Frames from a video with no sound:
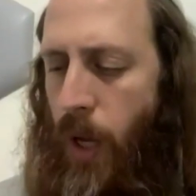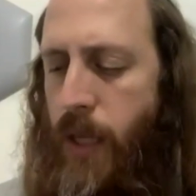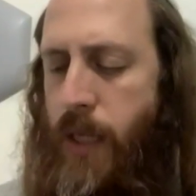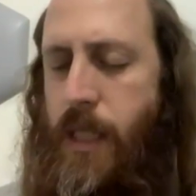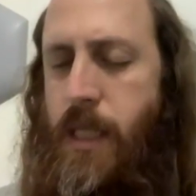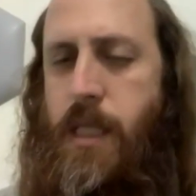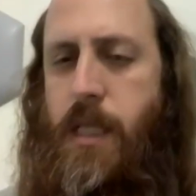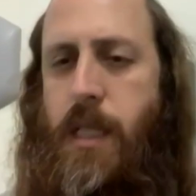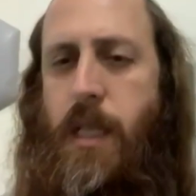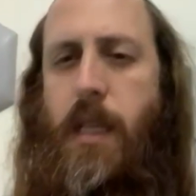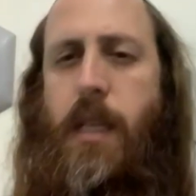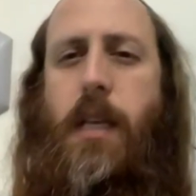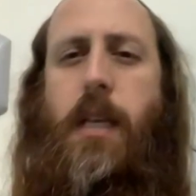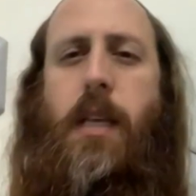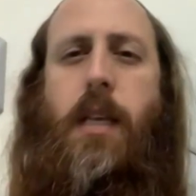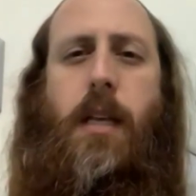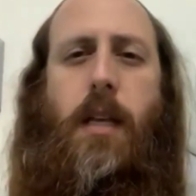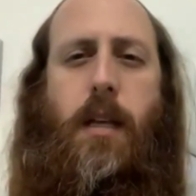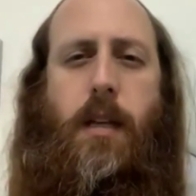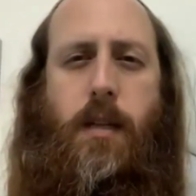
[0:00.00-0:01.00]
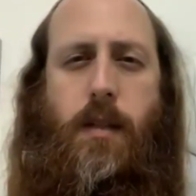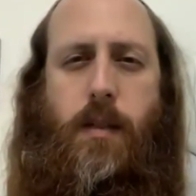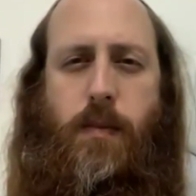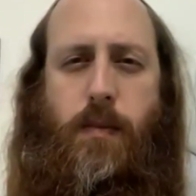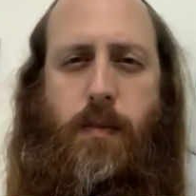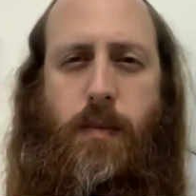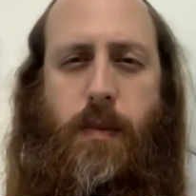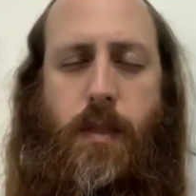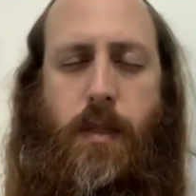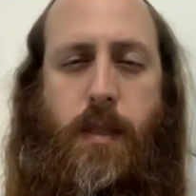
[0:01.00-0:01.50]
honestly
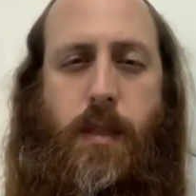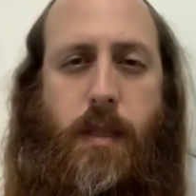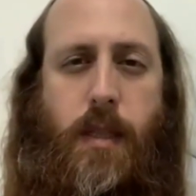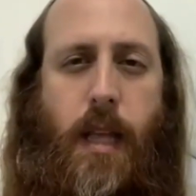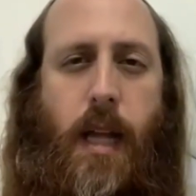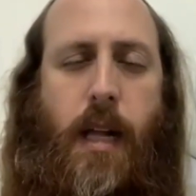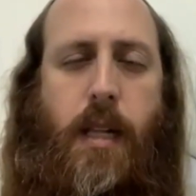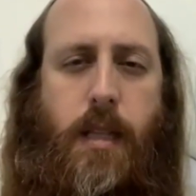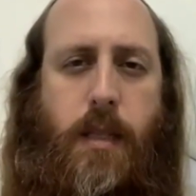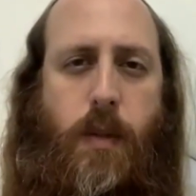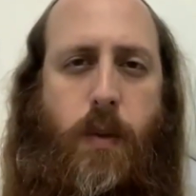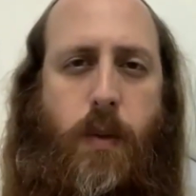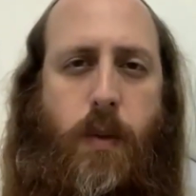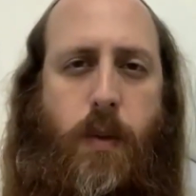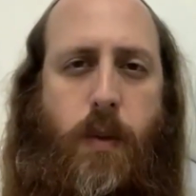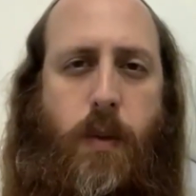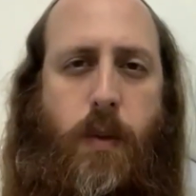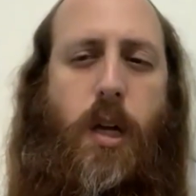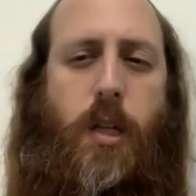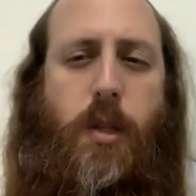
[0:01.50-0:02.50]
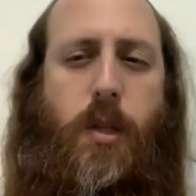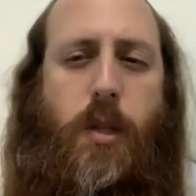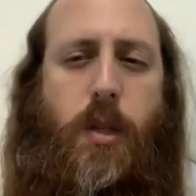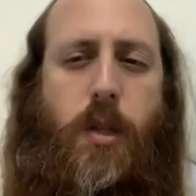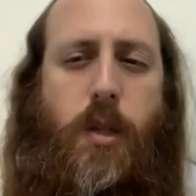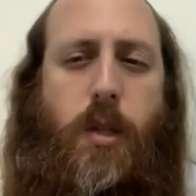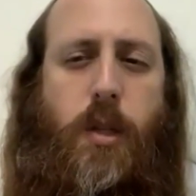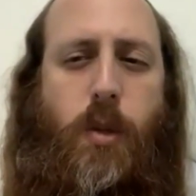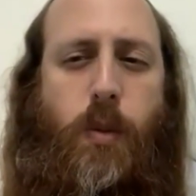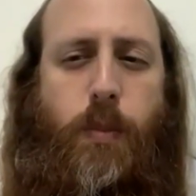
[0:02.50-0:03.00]
dealt with
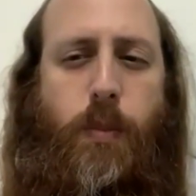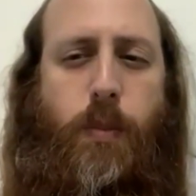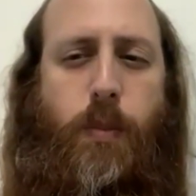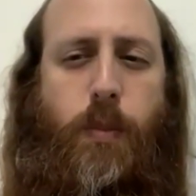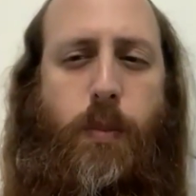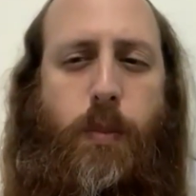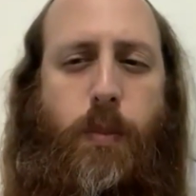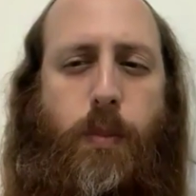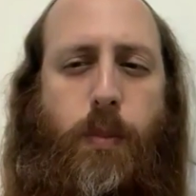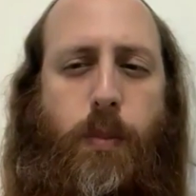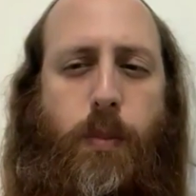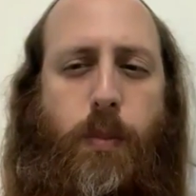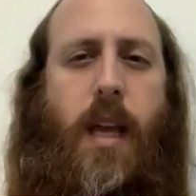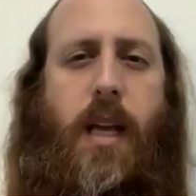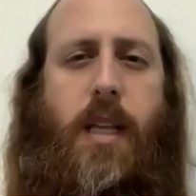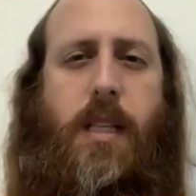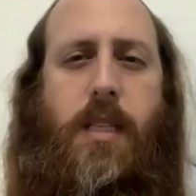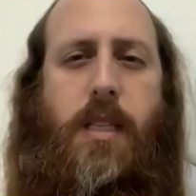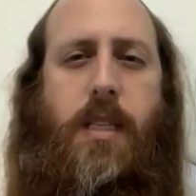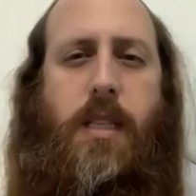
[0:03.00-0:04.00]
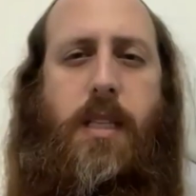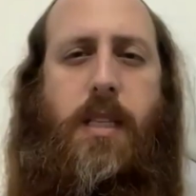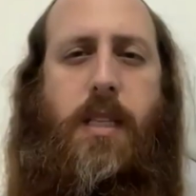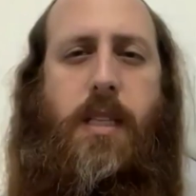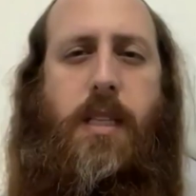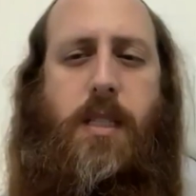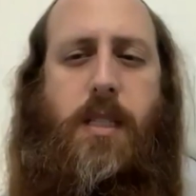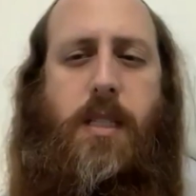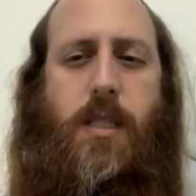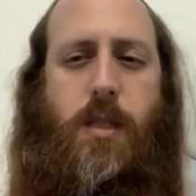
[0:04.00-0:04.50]
and not to be afraid of
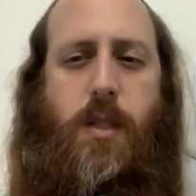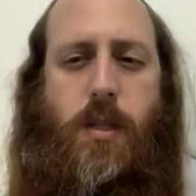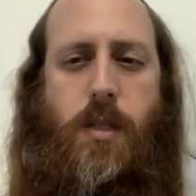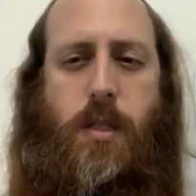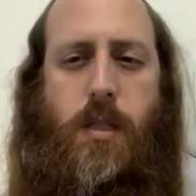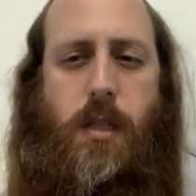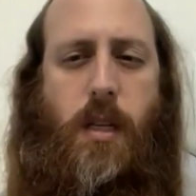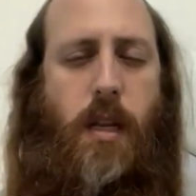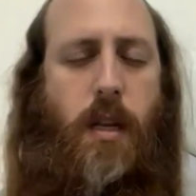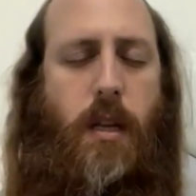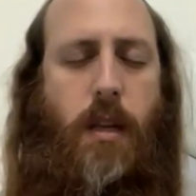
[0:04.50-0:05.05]
the answers.